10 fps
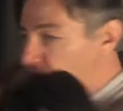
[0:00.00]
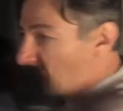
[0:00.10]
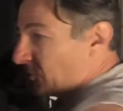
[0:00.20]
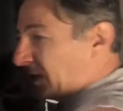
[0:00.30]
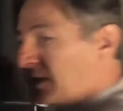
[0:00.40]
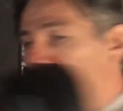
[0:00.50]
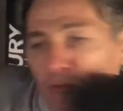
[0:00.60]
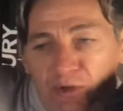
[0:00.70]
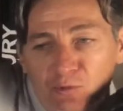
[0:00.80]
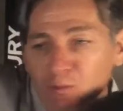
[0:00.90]
doing it
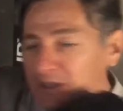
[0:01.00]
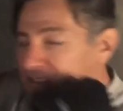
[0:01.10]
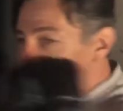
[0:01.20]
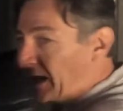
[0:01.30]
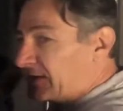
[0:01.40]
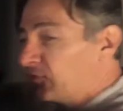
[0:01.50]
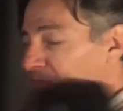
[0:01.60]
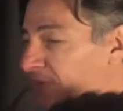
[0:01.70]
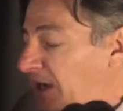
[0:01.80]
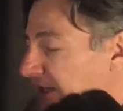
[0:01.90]
with one side of your
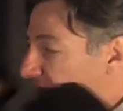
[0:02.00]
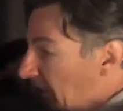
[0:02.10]
body.